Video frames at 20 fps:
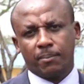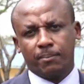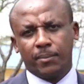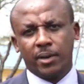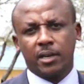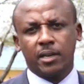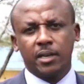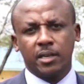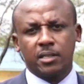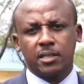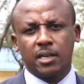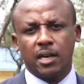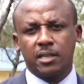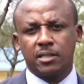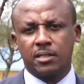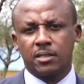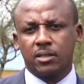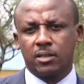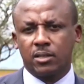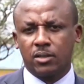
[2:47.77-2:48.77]
Bill Gates
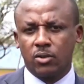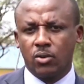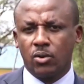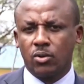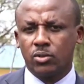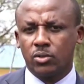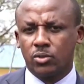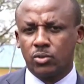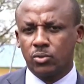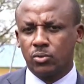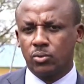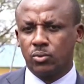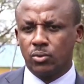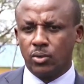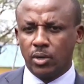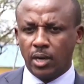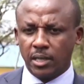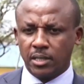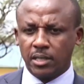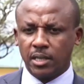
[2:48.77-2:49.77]
has gone to
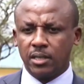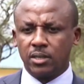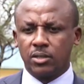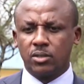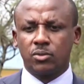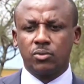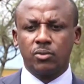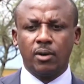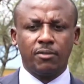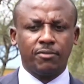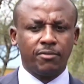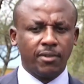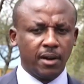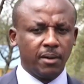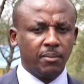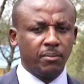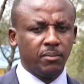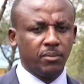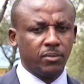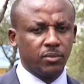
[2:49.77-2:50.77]
attend to a
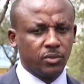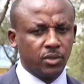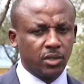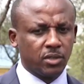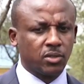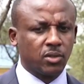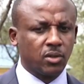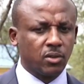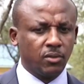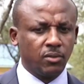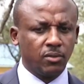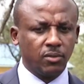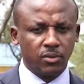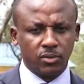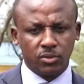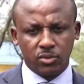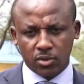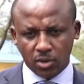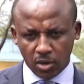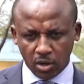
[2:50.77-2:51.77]
farm just
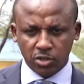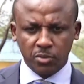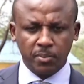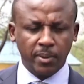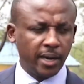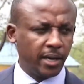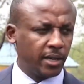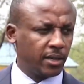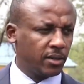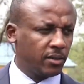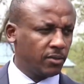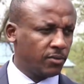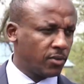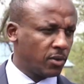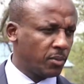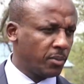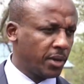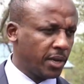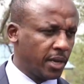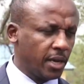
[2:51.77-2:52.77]
close by
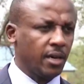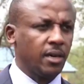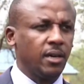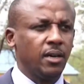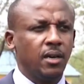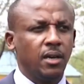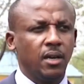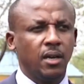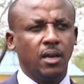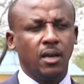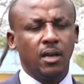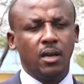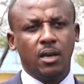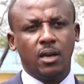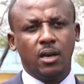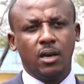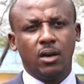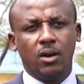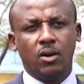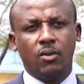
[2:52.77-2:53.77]
from here
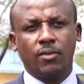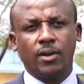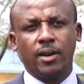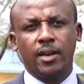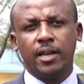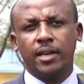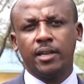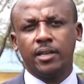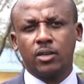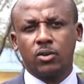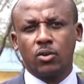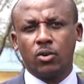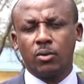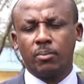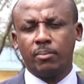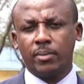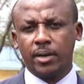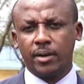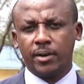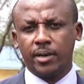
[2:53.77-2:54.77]
of a lady called
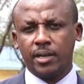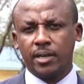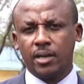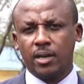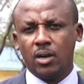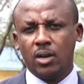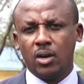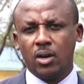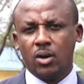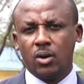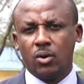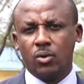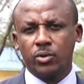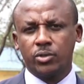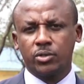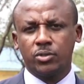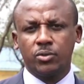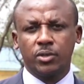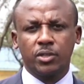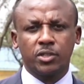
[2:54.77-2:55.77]
Mary, who
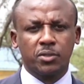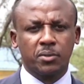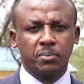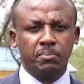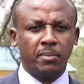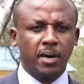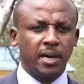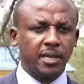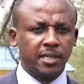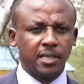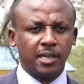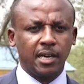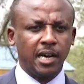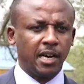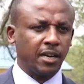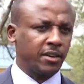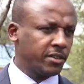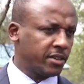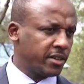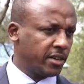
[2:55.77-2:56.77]
is doing smart
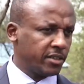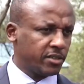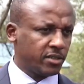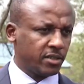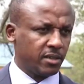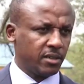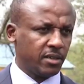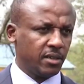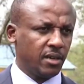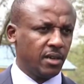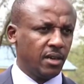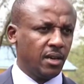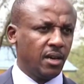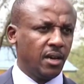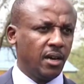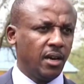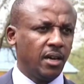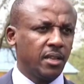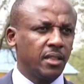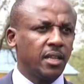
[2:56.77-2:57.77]
agriculture.
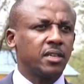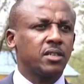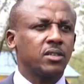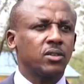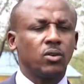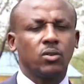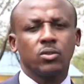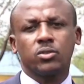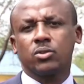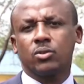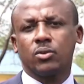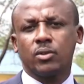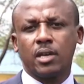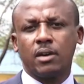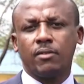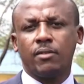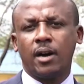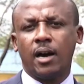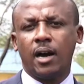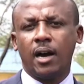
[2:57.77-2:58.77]
And that also, they
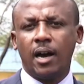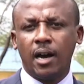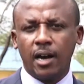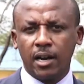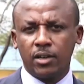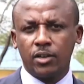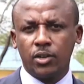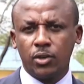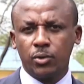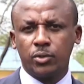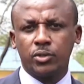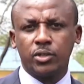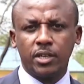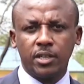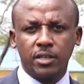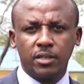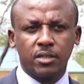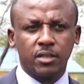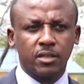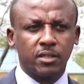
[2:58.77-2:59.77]
have a huge
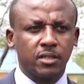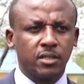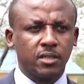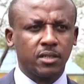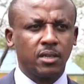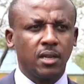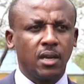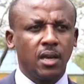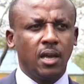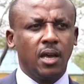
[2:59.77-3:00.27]
interest.